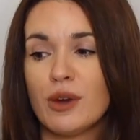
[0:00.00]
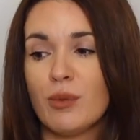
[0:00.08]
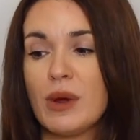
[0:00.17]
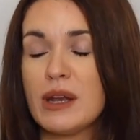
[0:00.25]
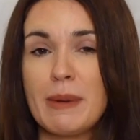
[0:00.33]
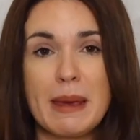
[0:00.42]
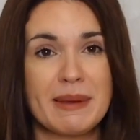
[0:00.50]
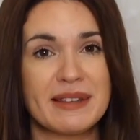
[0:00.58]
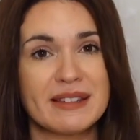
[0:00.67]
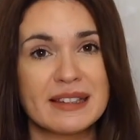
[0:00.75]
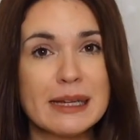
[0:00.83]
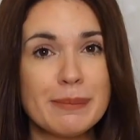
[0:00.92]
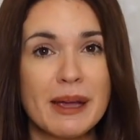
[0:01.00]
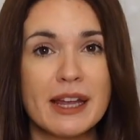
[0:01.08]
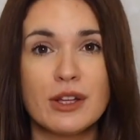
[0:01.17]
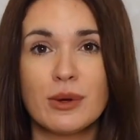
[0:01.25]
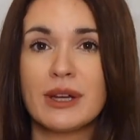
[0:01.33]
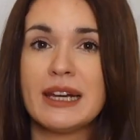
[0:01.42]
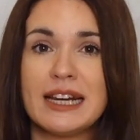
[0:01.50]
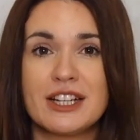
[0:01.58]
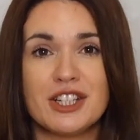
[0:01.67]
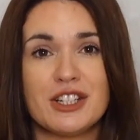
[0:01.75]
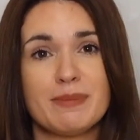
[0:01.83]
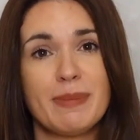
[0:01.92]
When the baby is sleeping, you can
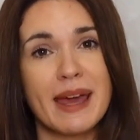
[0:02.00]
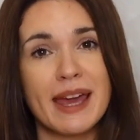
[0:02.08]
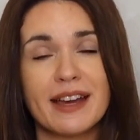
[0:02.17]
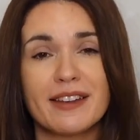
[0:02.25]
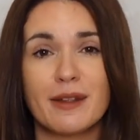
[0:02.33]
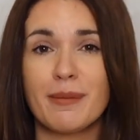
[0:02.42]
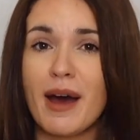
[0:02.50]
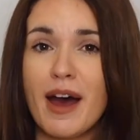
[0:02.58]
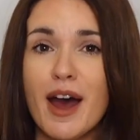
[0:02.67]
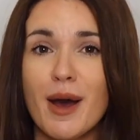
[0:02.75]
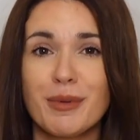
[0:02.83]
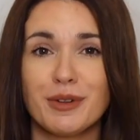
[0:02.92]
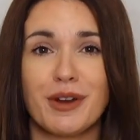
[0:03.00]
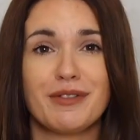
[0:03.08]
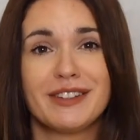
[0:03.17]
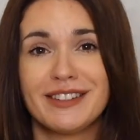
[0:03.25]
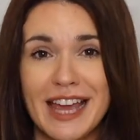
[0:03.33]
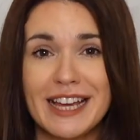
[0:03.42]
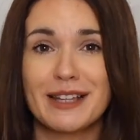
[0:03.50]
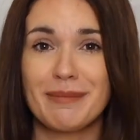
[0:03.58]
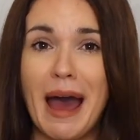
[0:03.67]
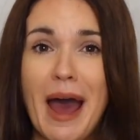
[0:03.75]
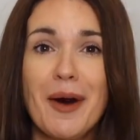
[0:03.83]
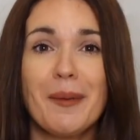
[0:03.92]
literally just pick them up. You don't have to take them
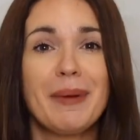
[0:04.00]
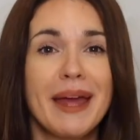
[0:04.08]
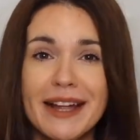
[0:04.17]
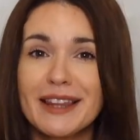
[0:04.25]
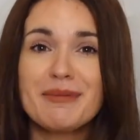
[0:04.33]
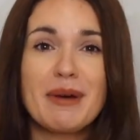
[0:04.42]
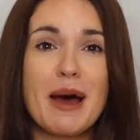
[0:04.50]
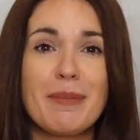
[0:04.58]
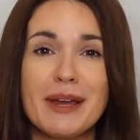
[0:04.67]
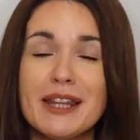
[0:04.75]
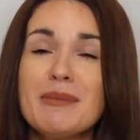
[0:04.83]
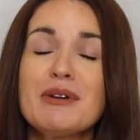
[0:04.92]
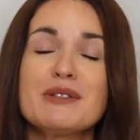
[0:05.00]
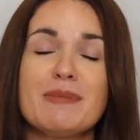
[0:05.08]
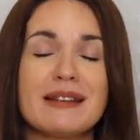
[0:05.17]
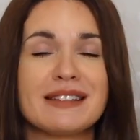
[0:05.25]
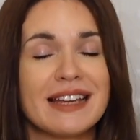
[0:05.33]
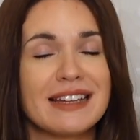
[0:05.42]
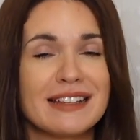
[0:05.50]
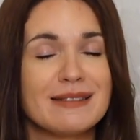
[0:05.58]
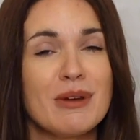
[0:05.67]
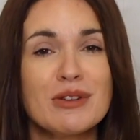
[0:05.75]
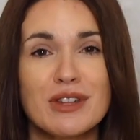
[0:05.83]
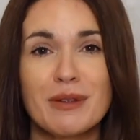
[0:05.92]
out. Pick them up in the Moses basket, because
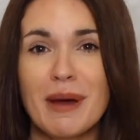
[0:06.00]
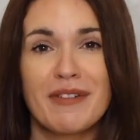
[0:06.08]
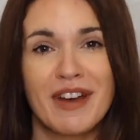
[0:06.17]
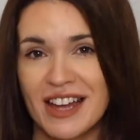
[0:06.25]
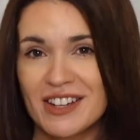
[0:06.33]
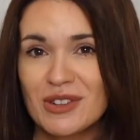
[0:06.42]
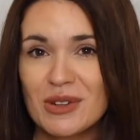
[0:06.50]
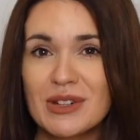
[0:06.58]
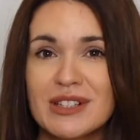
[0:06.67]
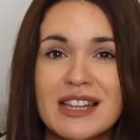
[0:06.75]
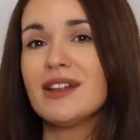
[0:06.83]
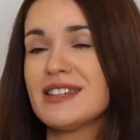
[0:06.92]
most of them have handles.